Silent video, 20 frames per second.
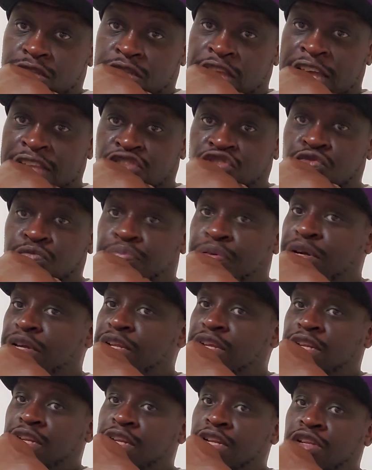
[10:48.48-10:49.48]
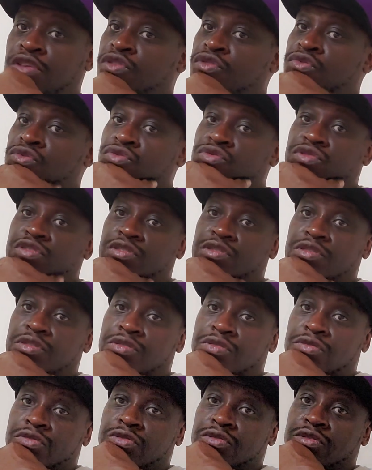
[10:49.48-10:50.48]
that you put in the news.
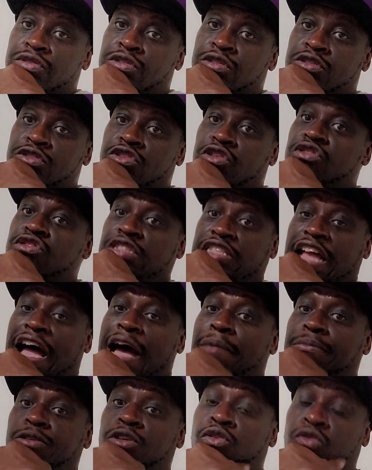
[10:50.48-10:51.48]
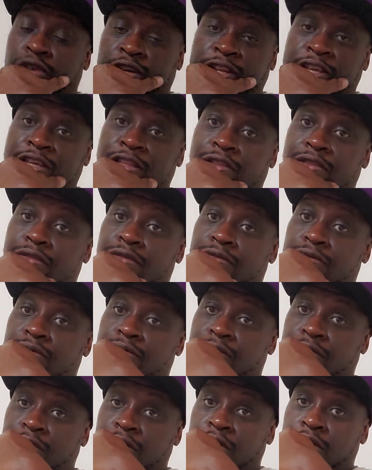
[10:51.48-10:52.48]
So stop doing it.
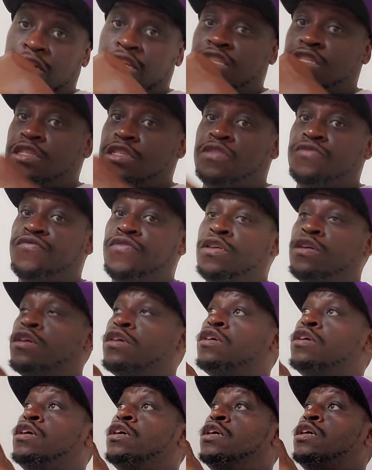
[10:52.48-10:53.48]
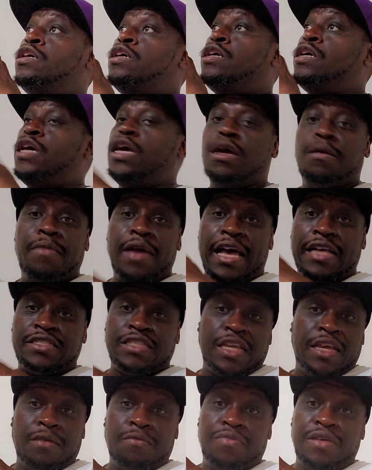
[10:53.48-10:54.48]
This is for
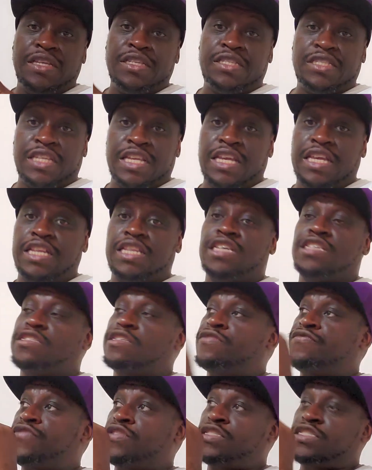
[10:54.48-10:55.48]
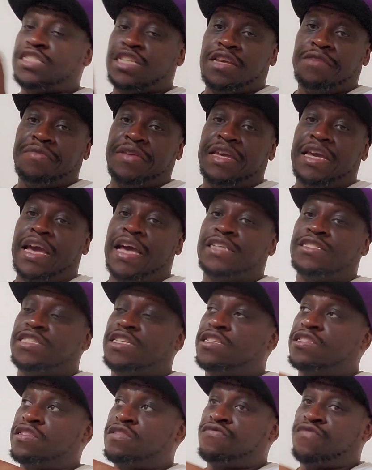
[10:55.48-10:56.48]
MSNBC, this is for CBS,
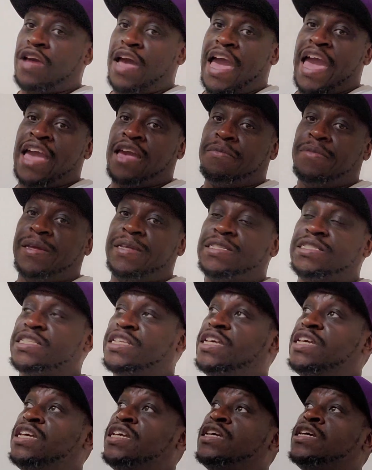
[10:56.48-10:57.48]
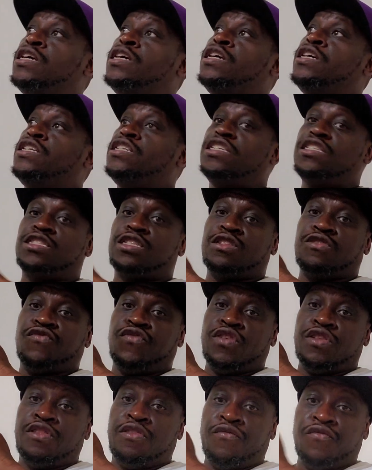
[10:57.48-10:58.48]
this is for ABC, this is
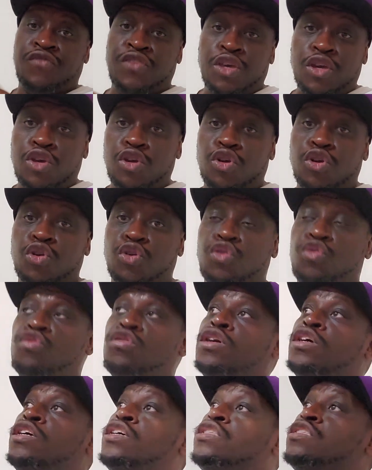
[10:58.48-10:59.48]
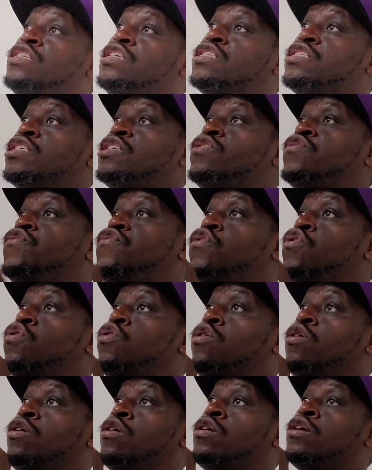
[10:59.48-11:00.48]
for The View, this is
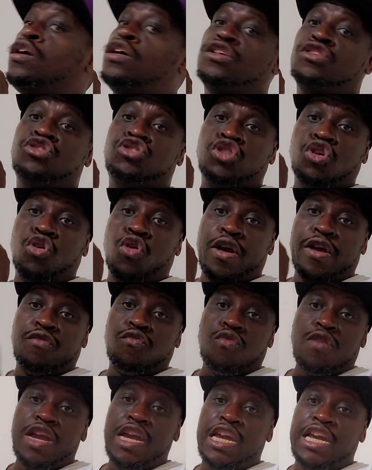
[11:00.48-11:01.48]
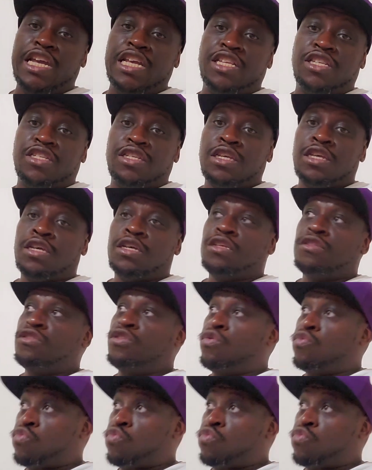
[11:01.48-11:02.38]
for Joy Reid's The